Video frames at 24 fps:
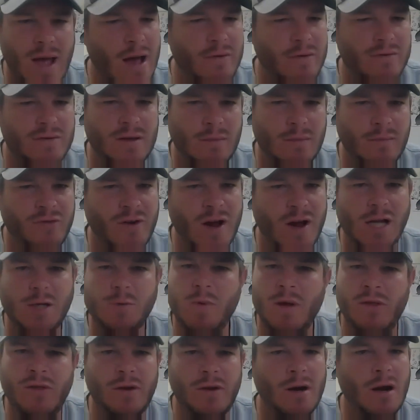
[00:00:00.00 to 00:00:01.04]
have some
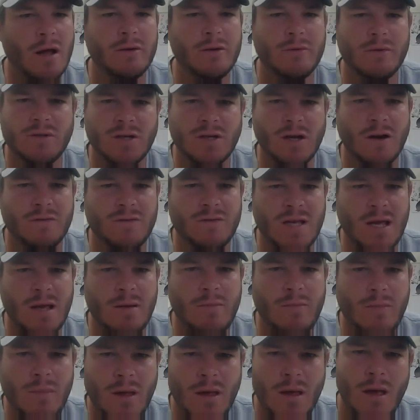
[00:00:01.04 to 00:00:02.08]
freshmen that are on the reserve
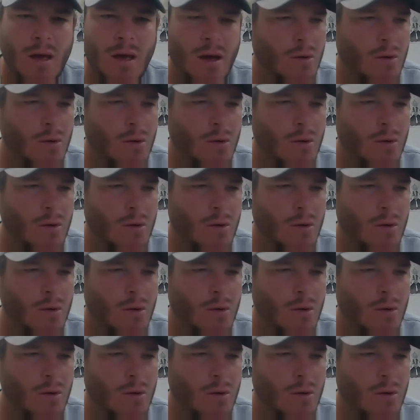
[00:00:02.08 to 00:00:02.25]
team